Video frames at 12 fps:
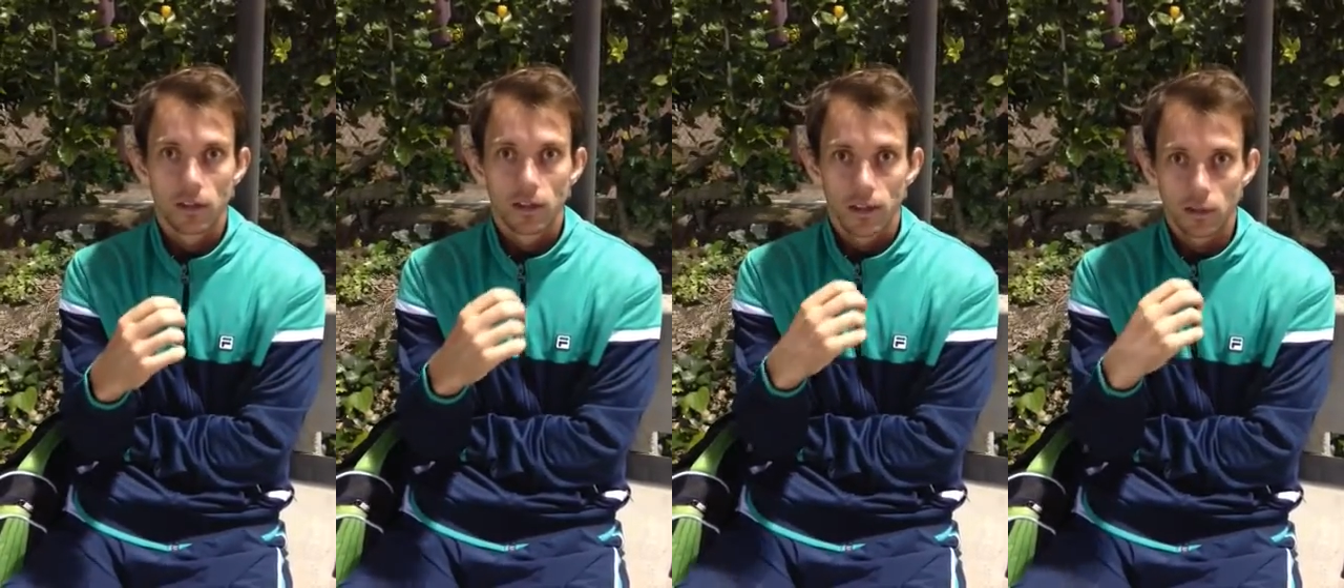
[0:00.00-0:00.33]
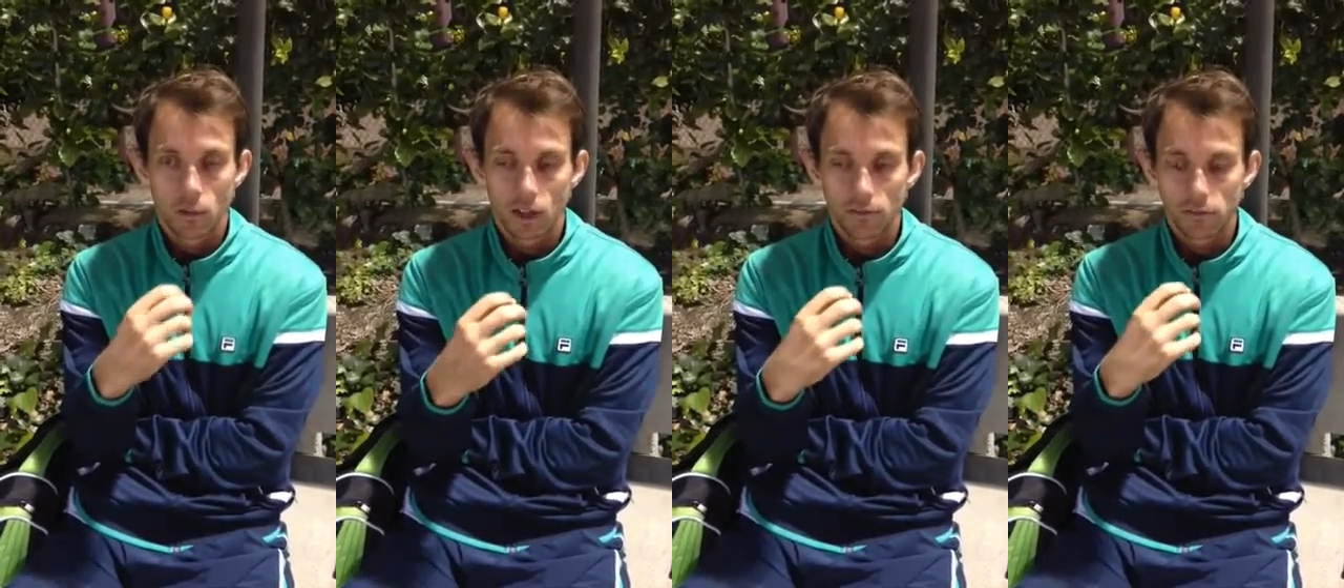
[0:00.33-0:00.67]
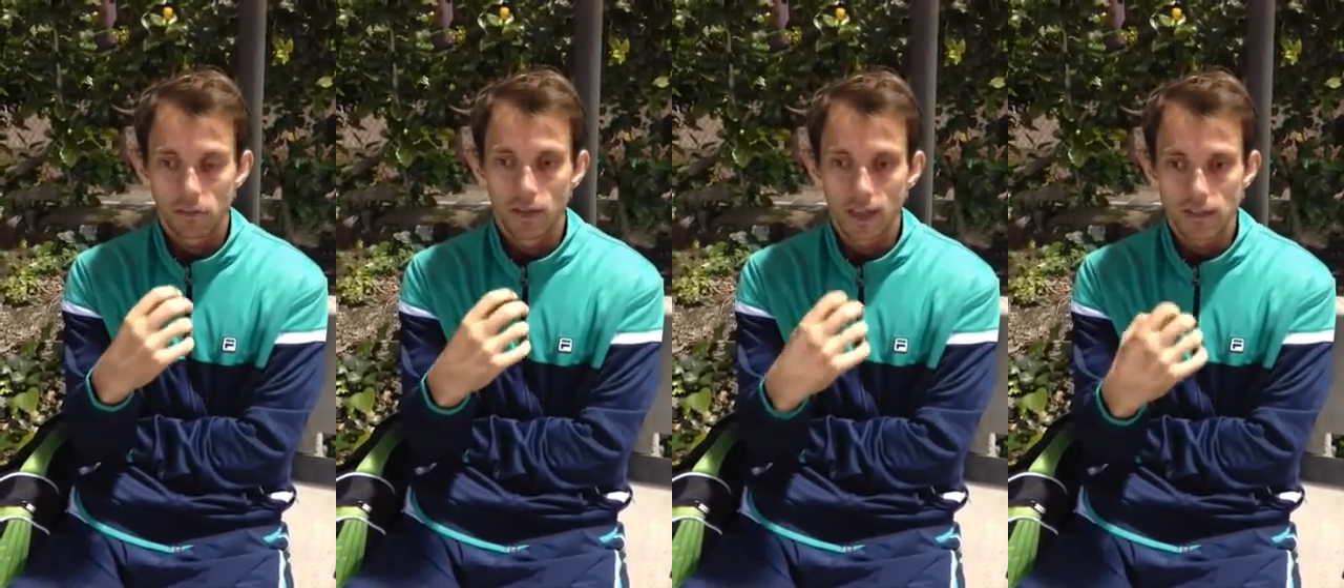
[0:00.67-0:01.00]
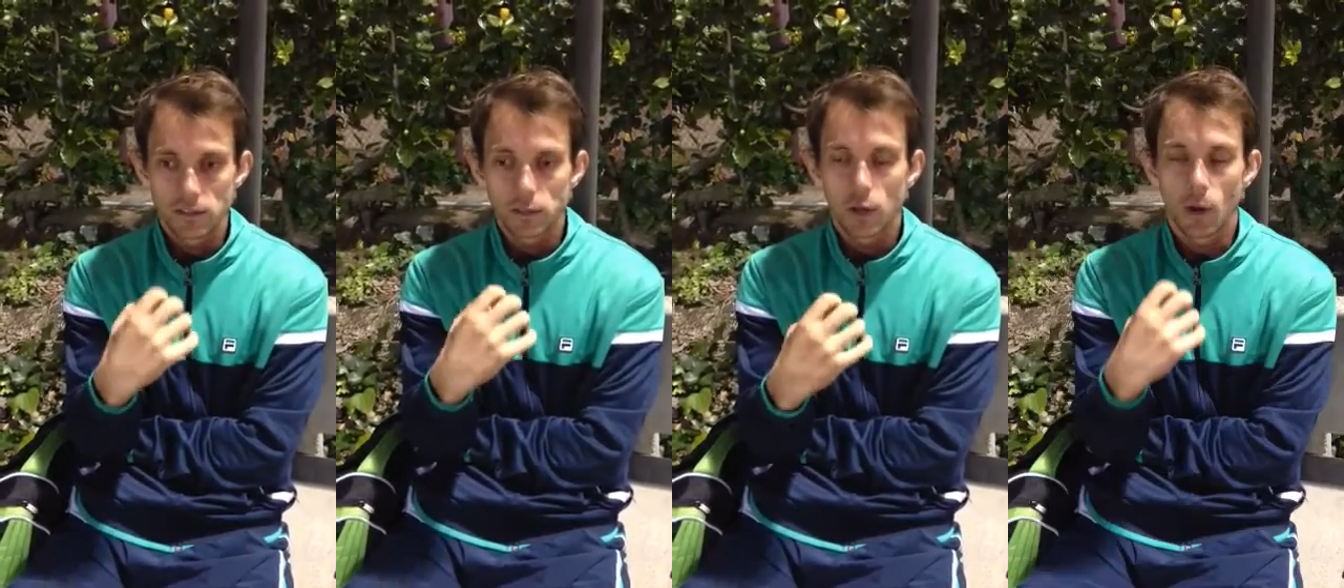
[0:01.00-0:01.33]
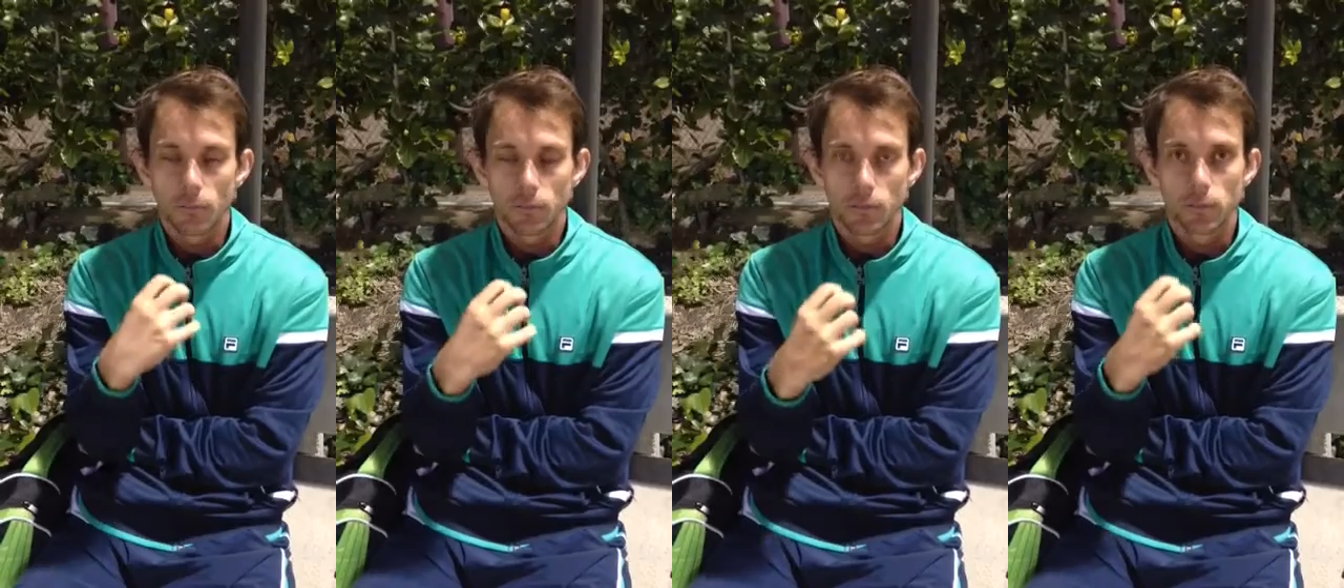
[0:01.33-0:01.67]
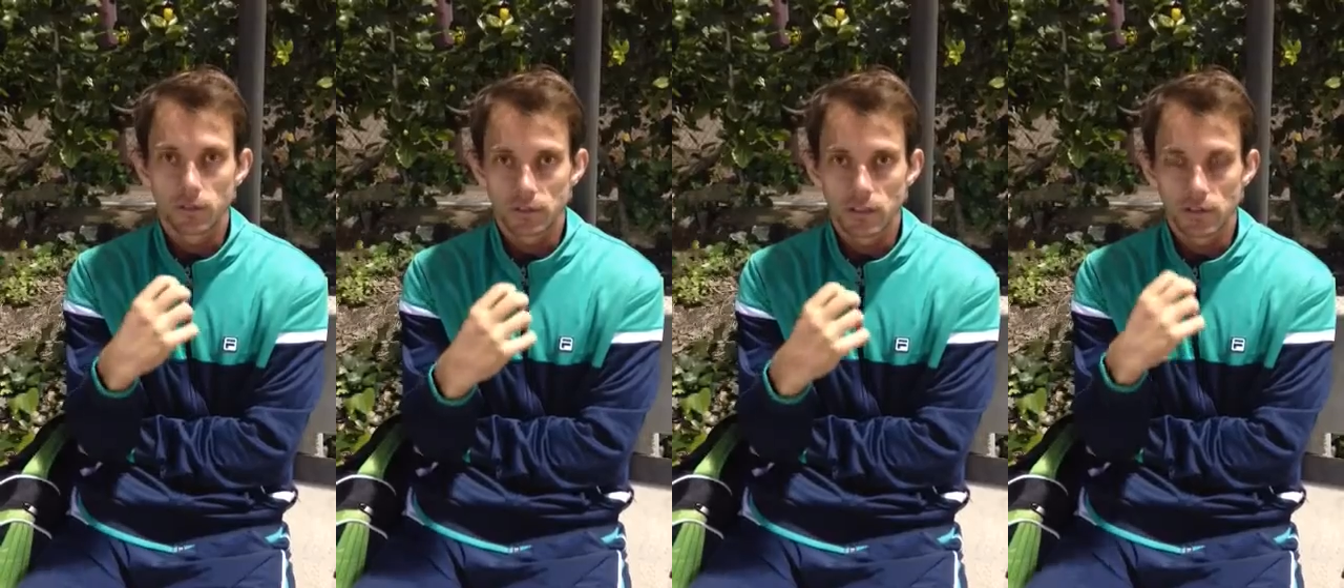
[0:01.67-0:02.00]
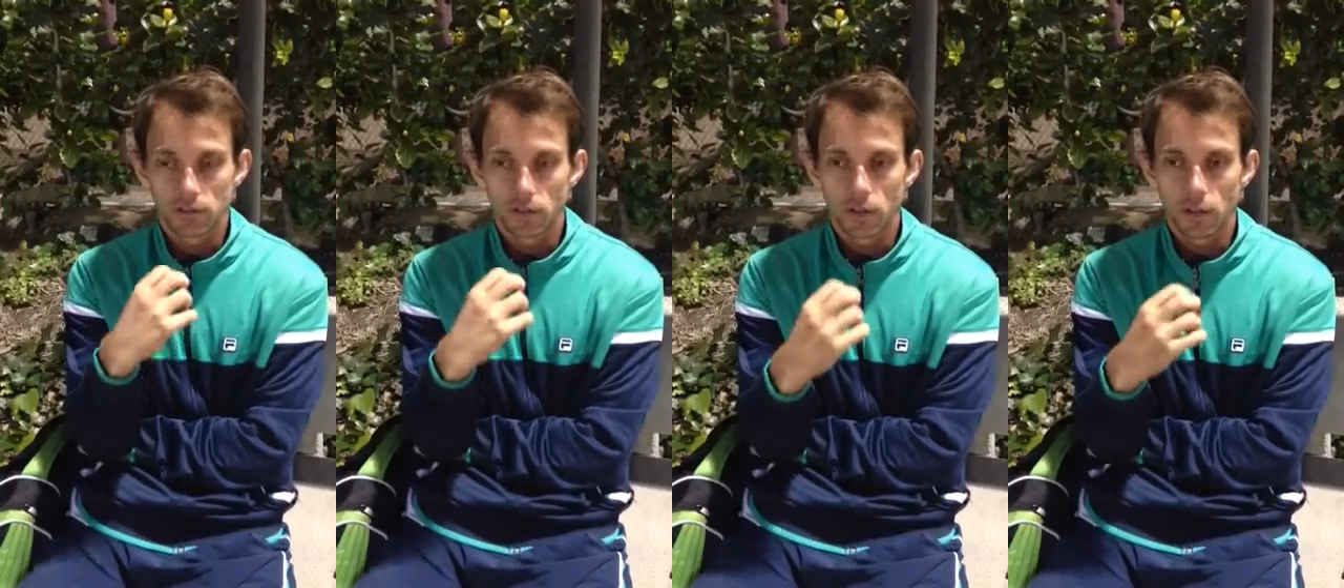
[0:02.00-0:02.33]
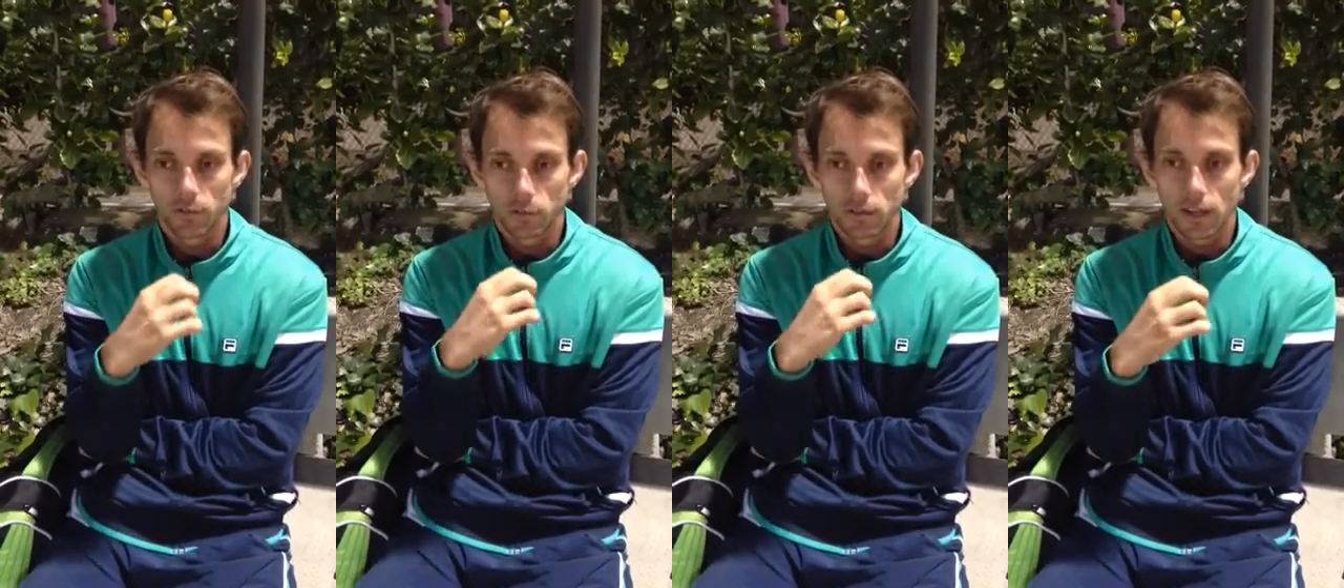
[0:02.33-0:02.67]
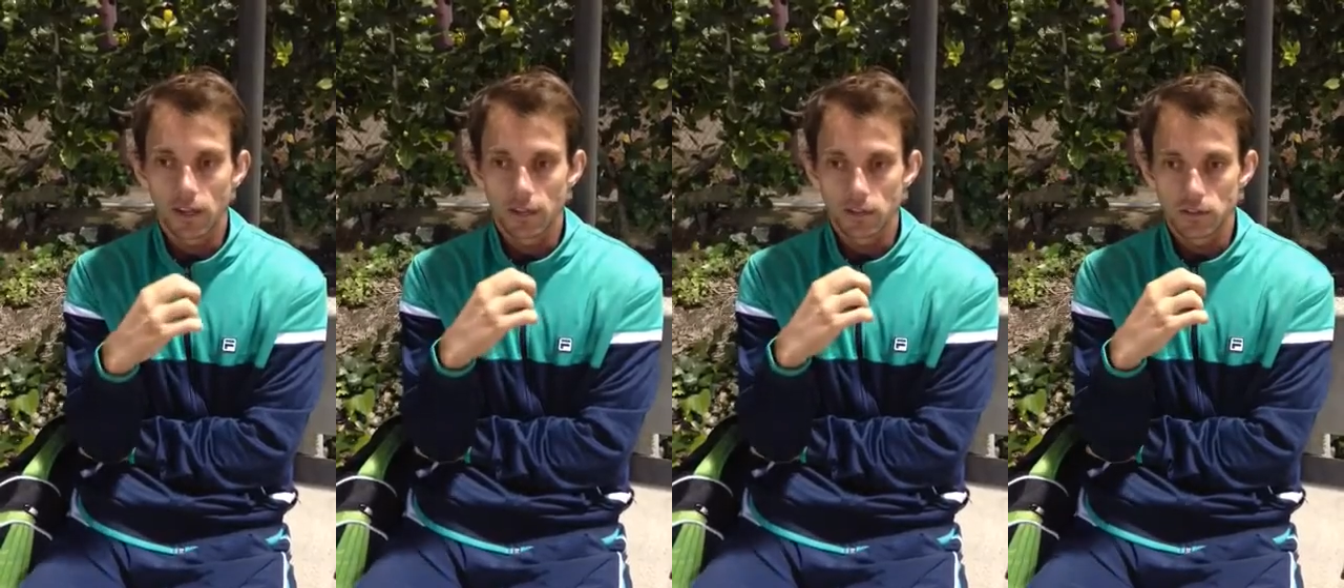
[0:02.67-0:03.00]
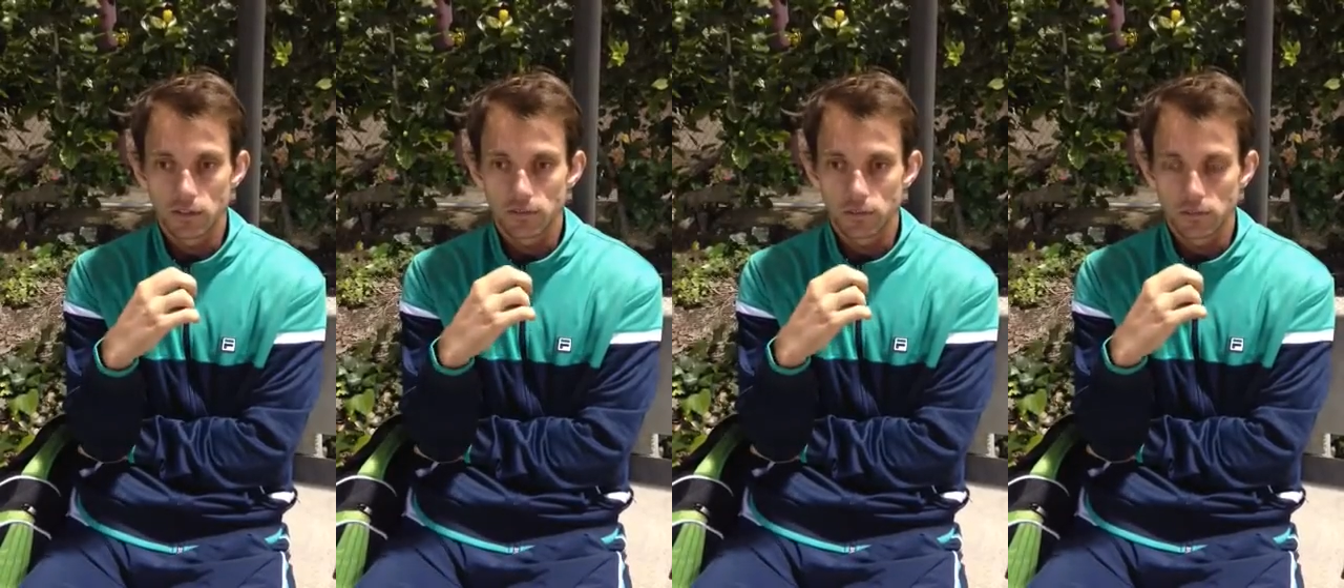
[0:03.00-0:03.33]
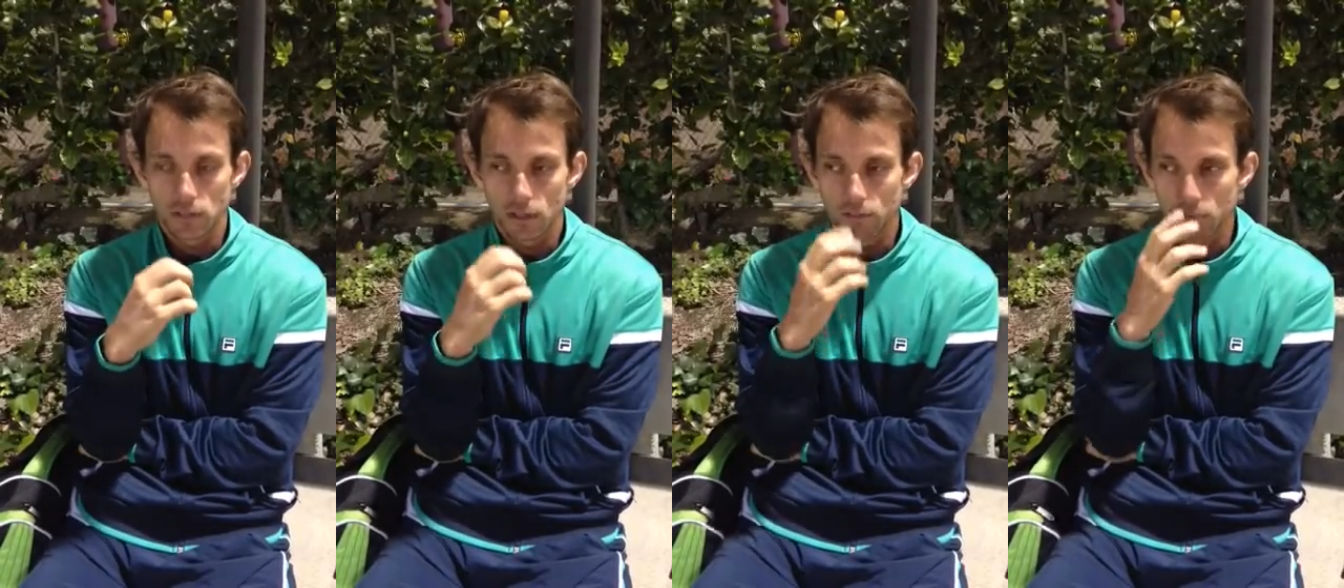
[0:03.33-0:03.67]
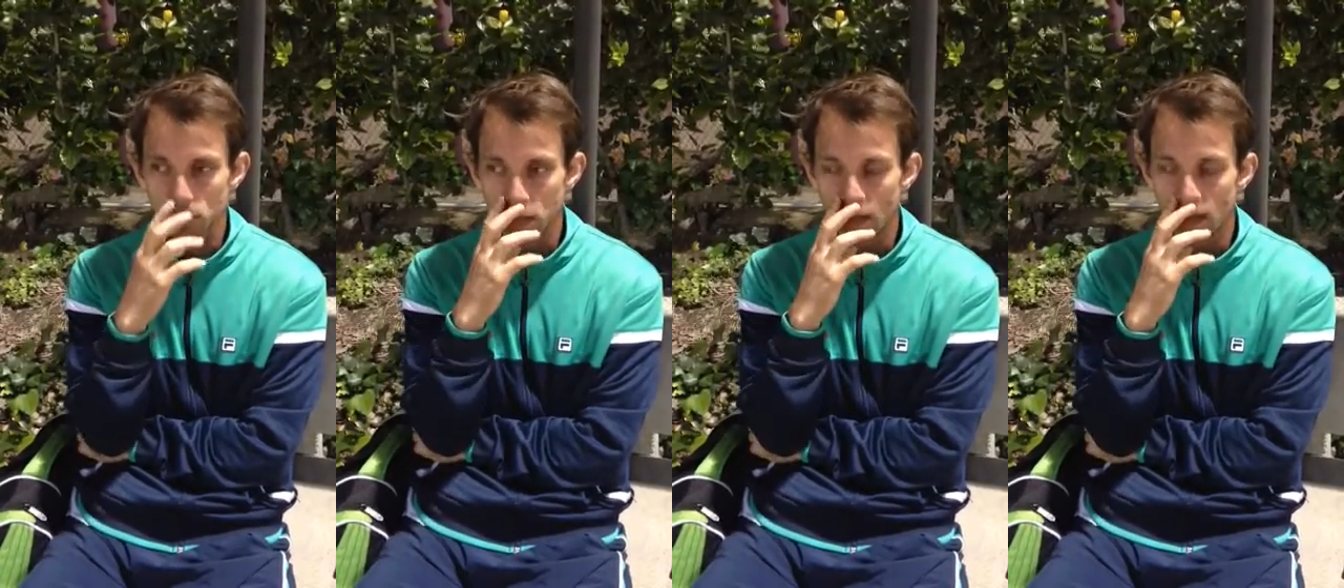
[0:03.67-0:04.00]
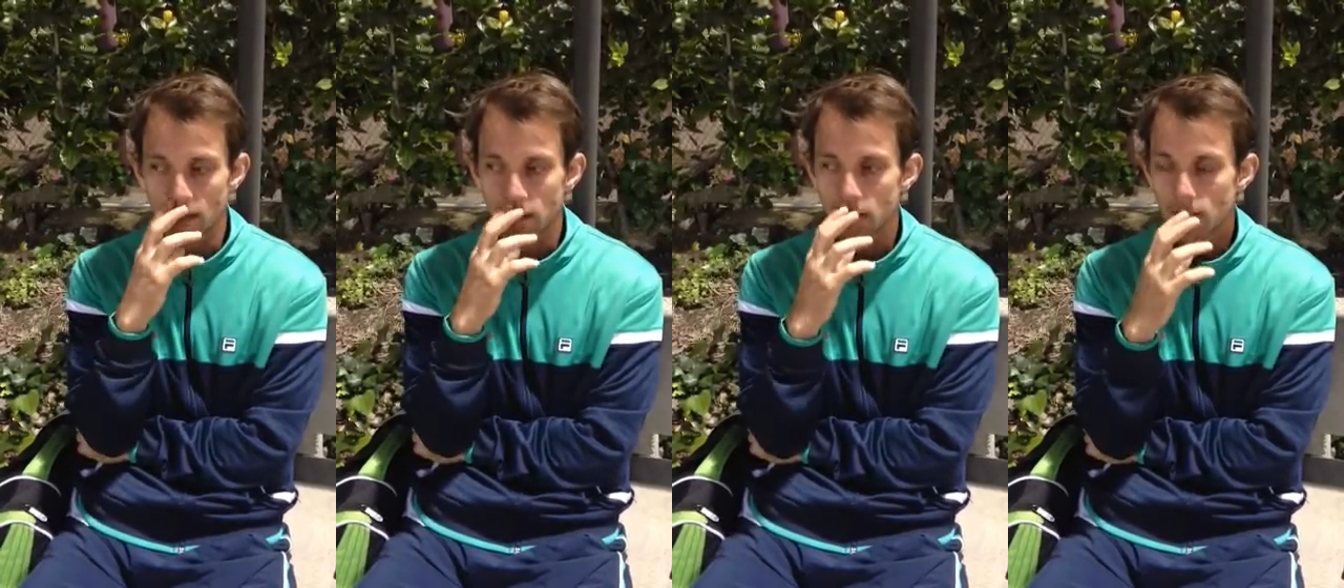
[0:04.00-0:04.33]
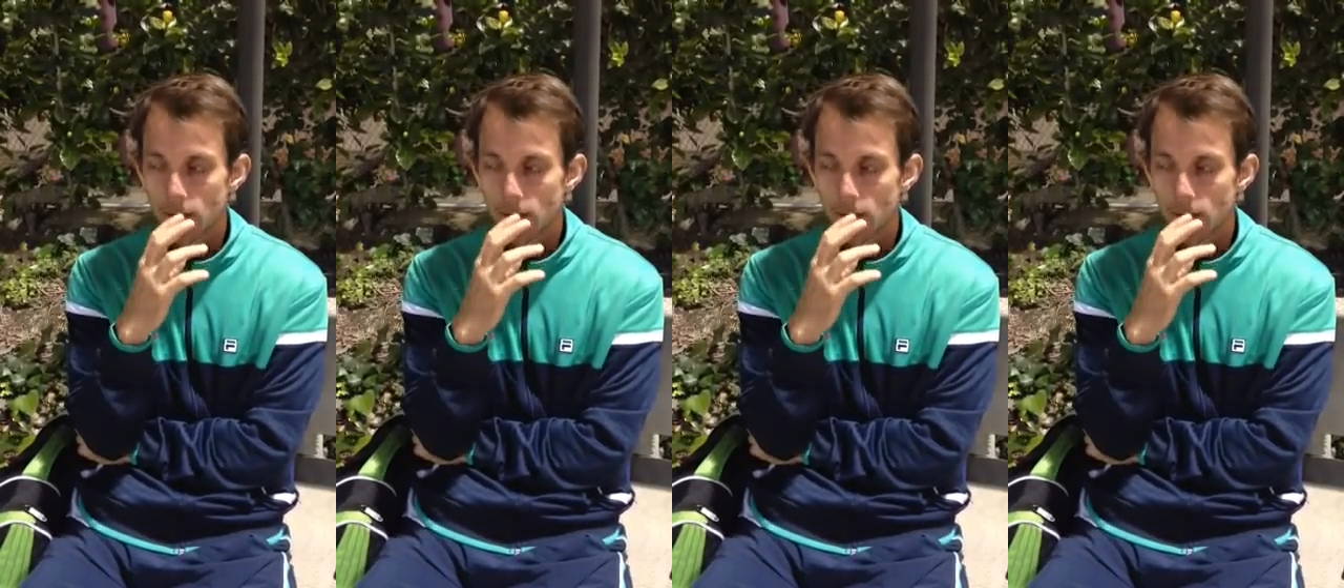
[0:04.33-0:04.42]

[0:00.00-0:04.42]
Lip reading: And it has to come from yourself, and you have to take initiative yourself, and you can't